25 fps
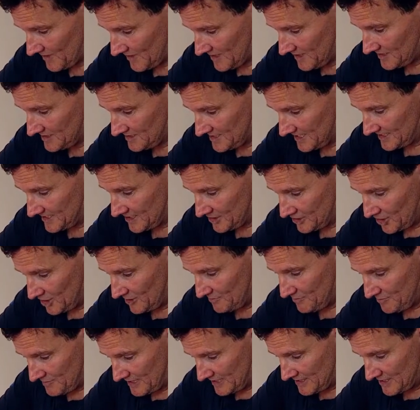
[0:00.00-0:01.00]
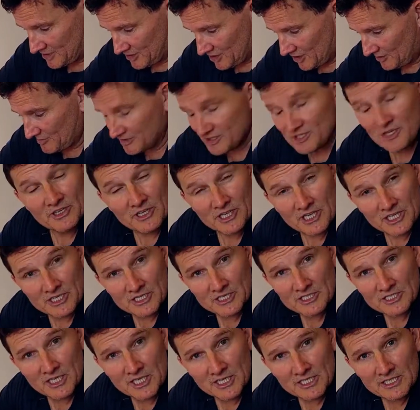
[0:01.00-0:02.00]
take the knob, and the knob is on the
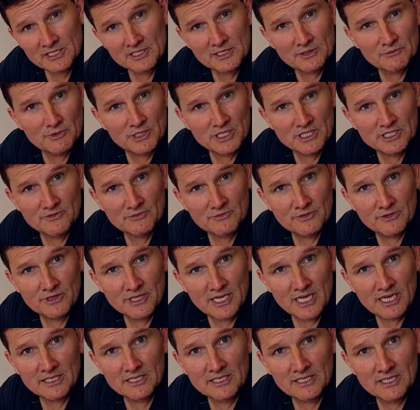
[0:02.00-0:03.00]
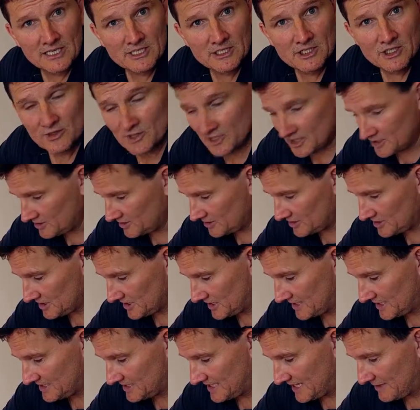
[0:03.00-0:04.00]
inside, and the reason for that is so that it doesn't
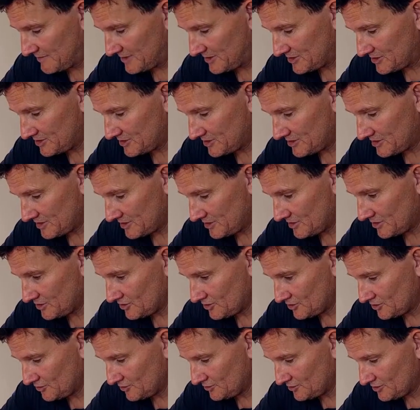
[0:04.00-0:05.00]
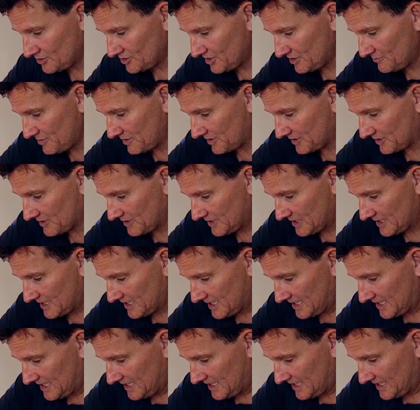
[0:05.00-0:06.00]
get damaged due to shipping.
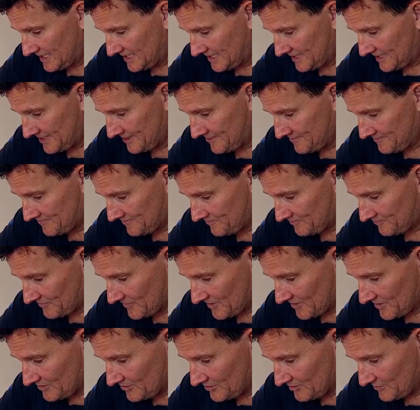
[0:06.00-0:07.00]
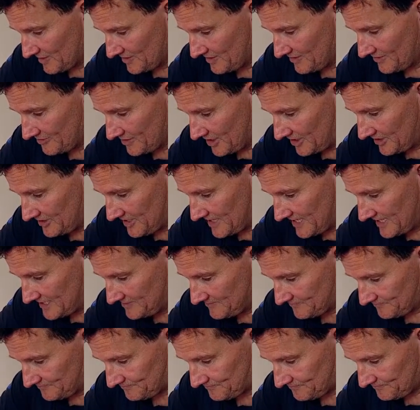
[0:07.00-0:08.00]
So when you've done
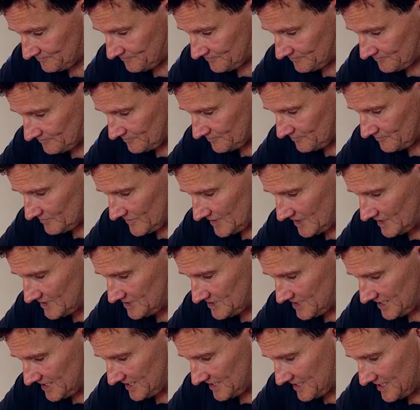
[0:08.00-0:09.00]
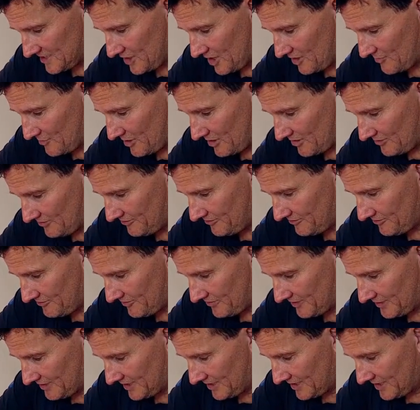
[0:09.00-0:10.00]
that, taking the knob off,
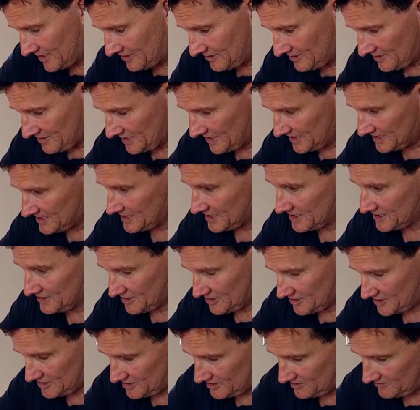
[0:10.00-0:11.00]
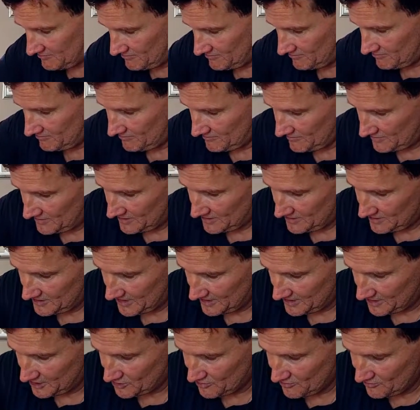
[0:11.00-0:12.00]
you literally just
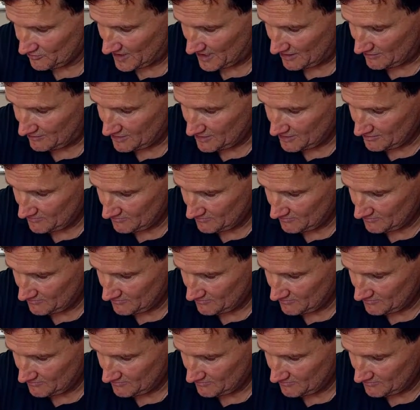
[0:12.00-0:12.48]
take the screw out,